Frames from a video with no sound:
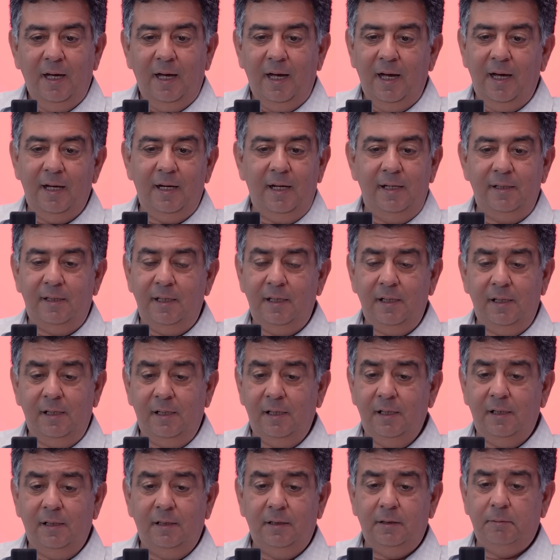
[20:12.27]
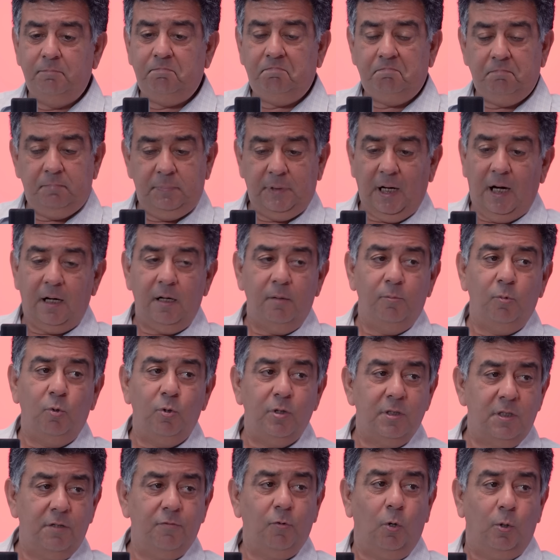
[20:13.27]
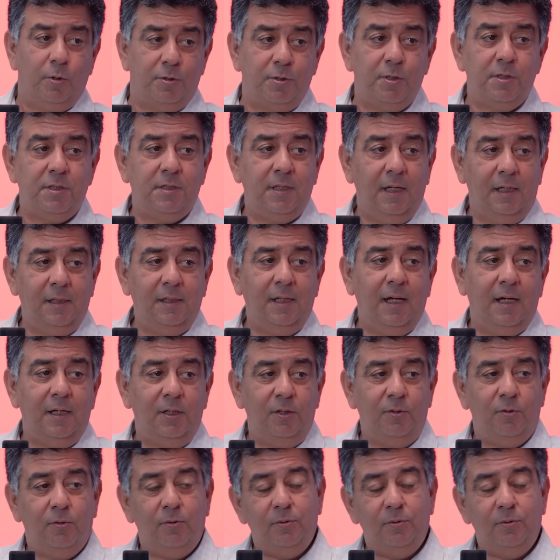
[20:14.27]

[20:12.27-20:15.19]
And I think Tata Motors have also said that,